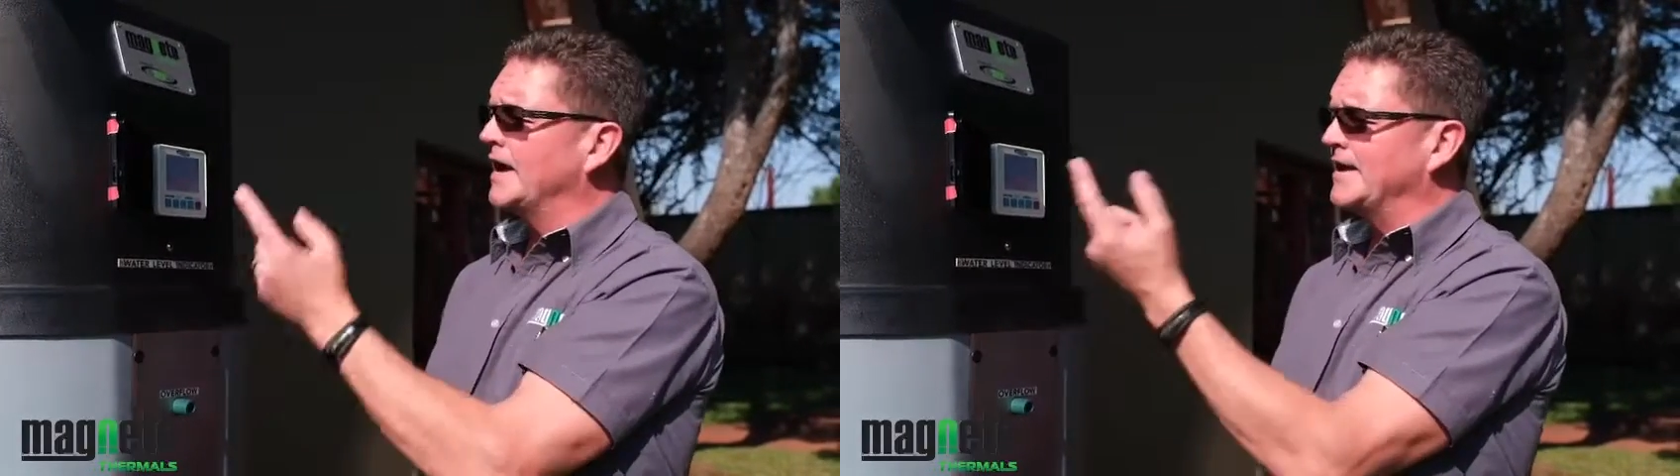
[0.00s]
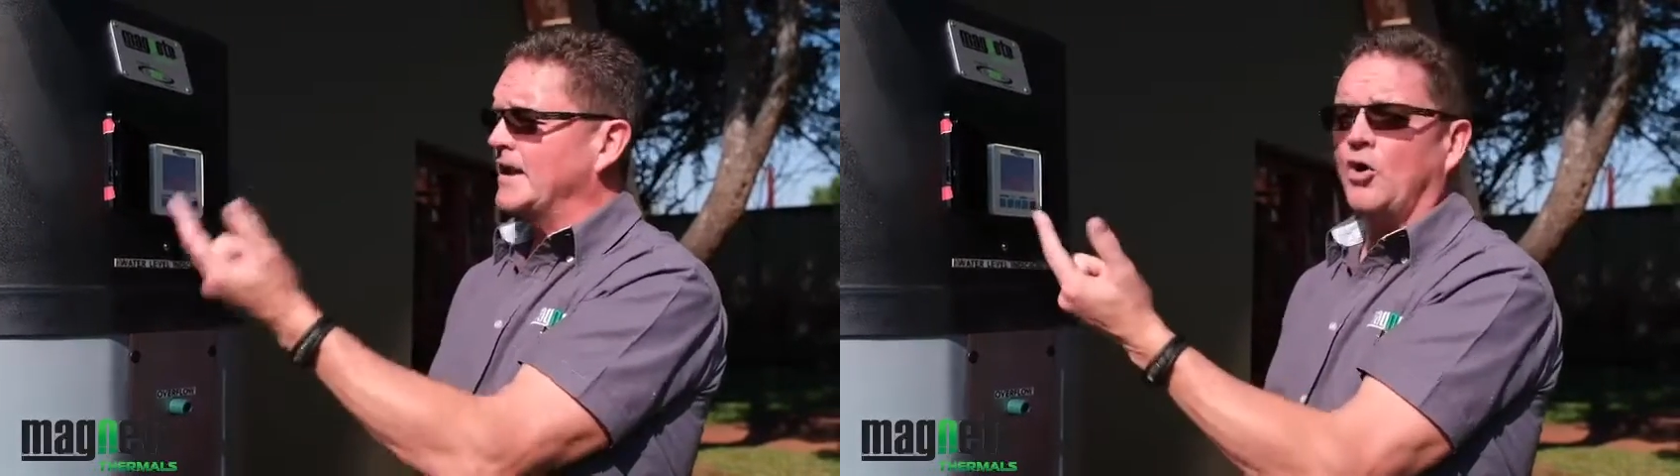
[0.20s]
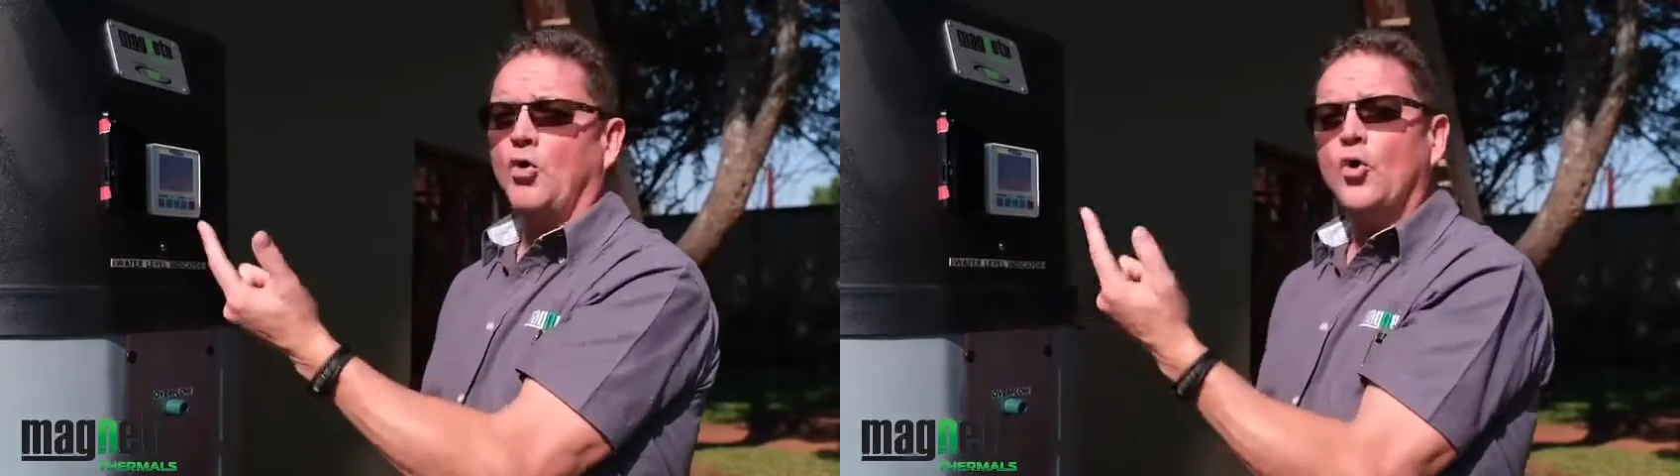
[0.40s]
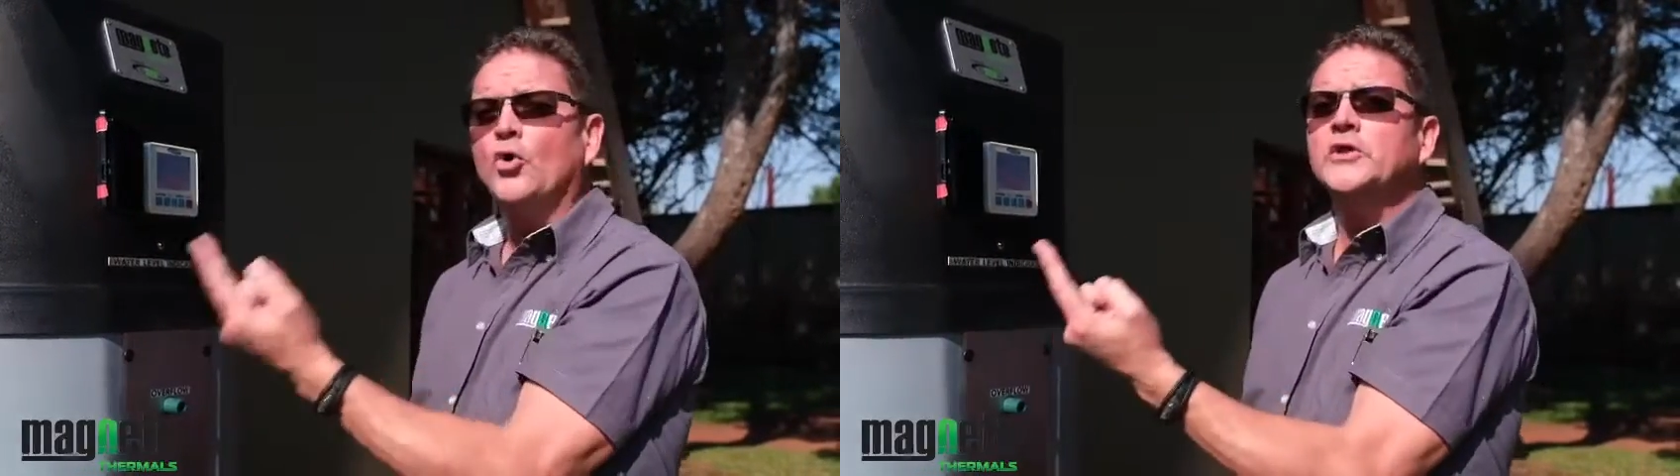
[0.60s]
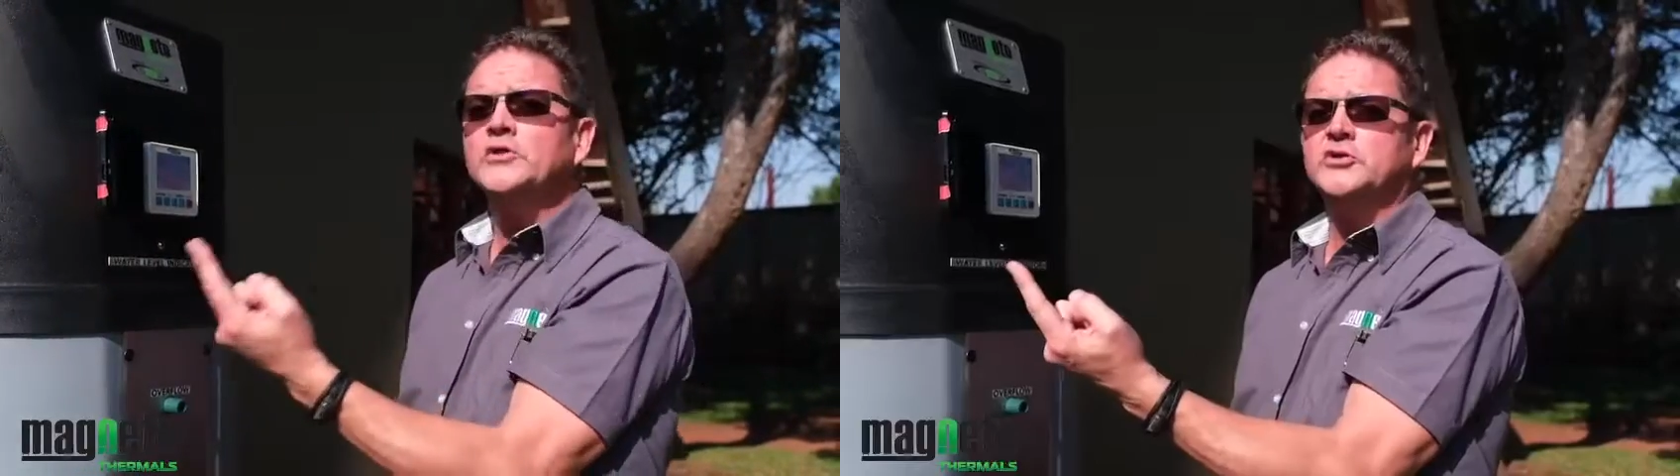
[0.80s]
And now
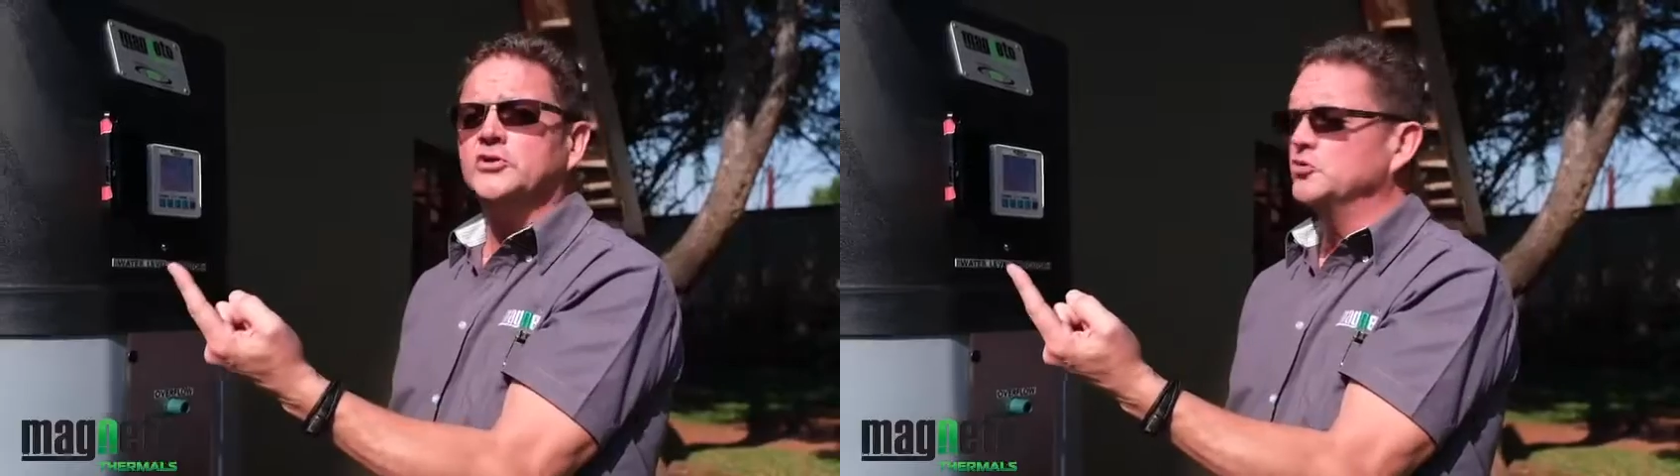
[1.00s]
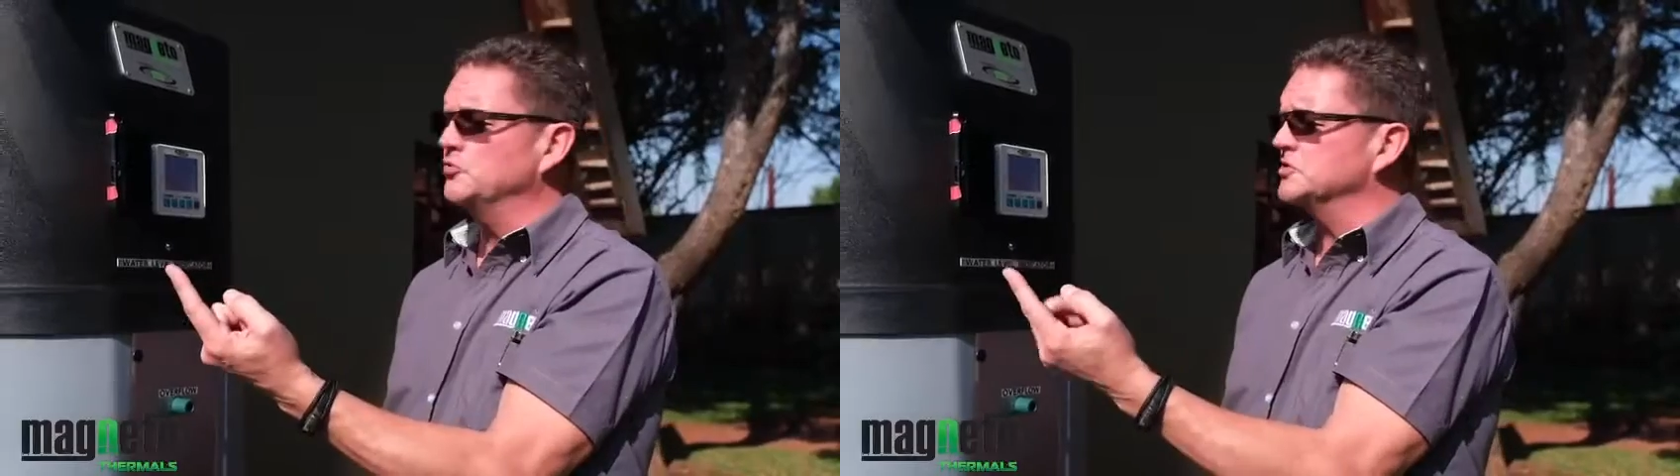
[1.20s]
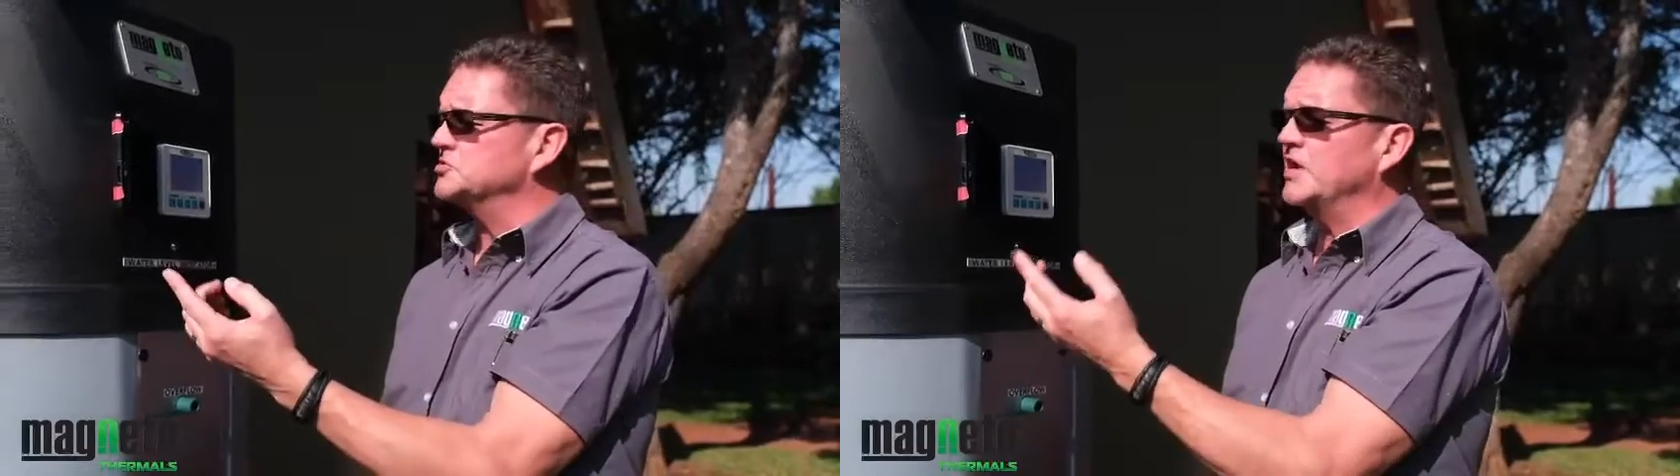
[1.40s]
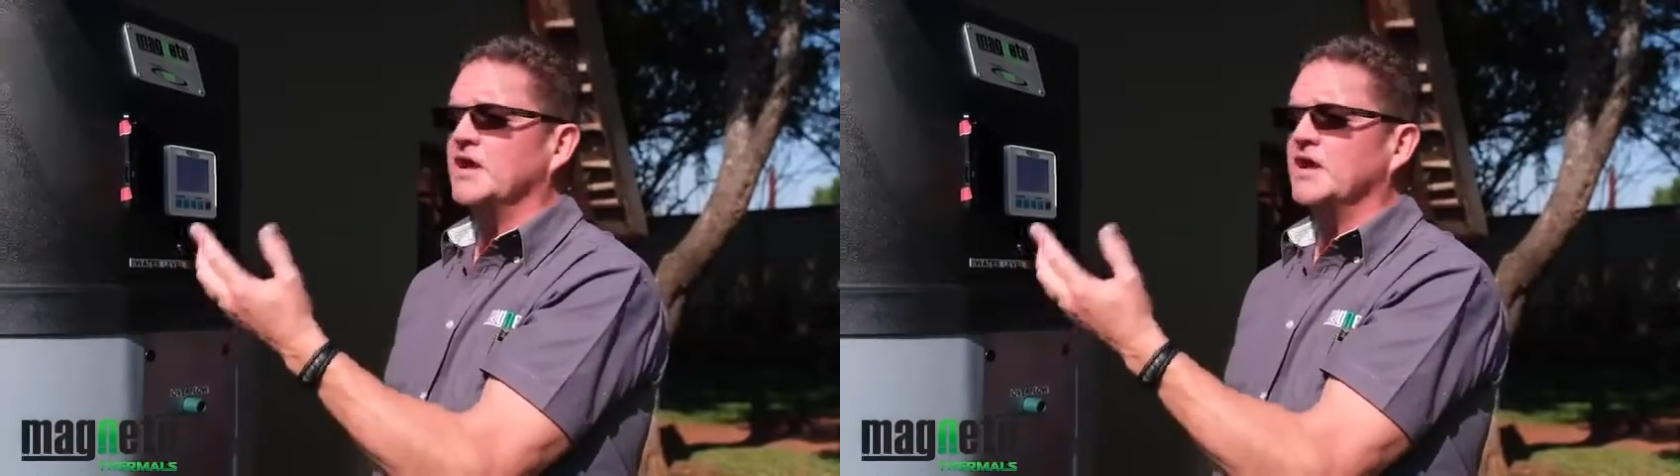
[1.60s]
all you need to do is,